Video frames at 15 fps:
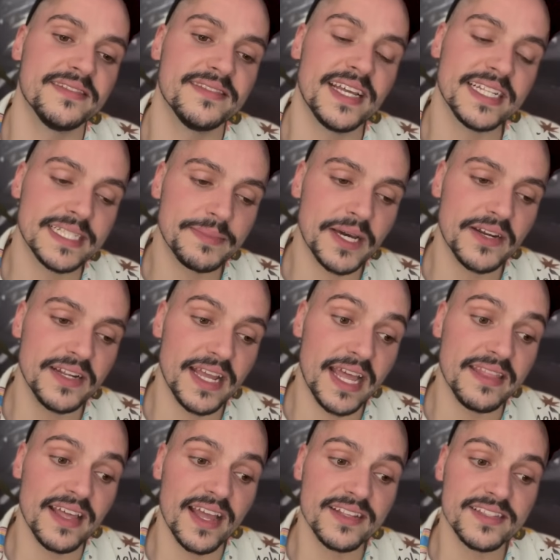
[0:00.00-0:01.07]
That's about it.
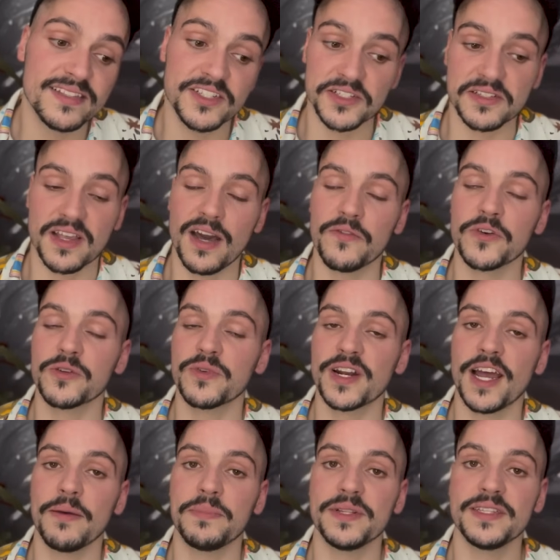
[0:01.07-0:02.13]
And that's just covering what
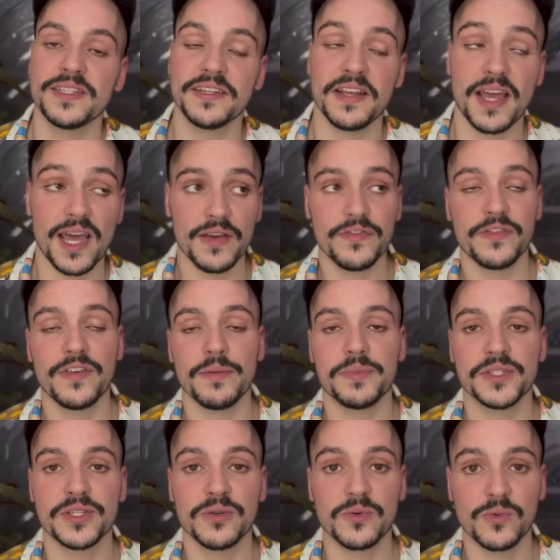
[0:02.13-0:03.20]
happens in half of
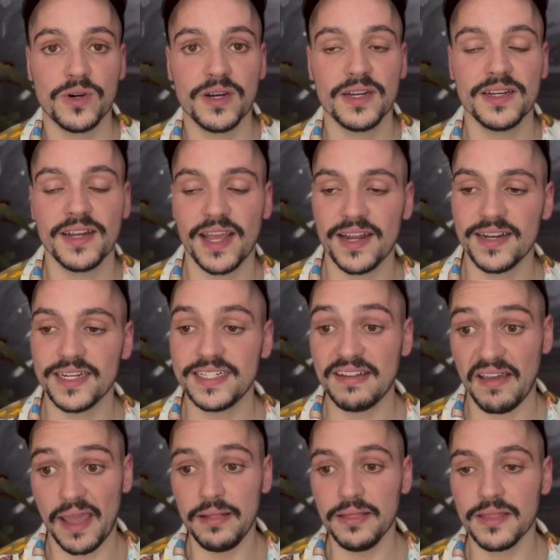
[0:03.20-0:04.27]
episode 1 and a
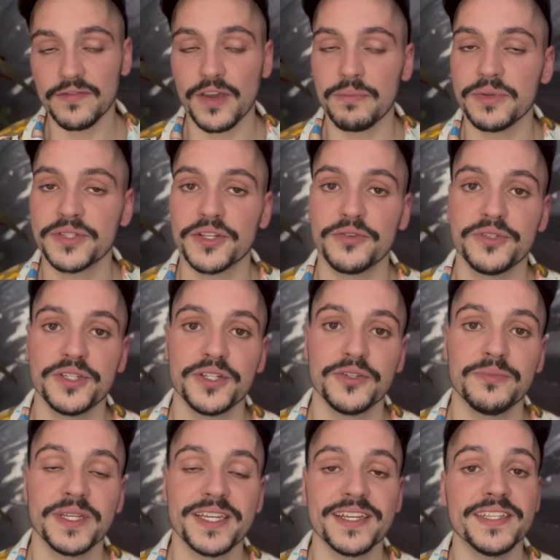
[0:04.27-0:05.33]
tenth of episode
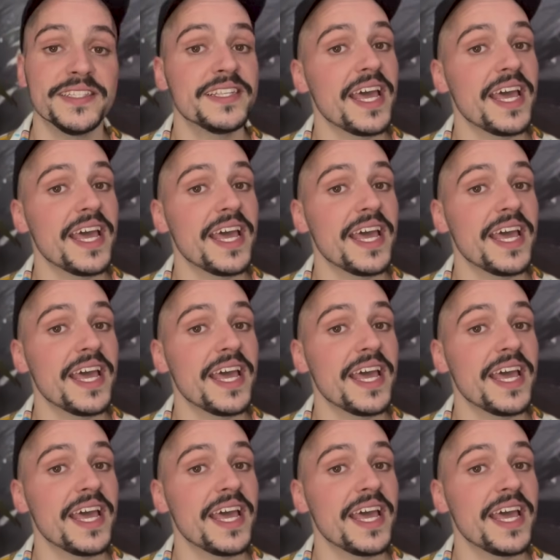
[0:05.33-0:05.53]
2, because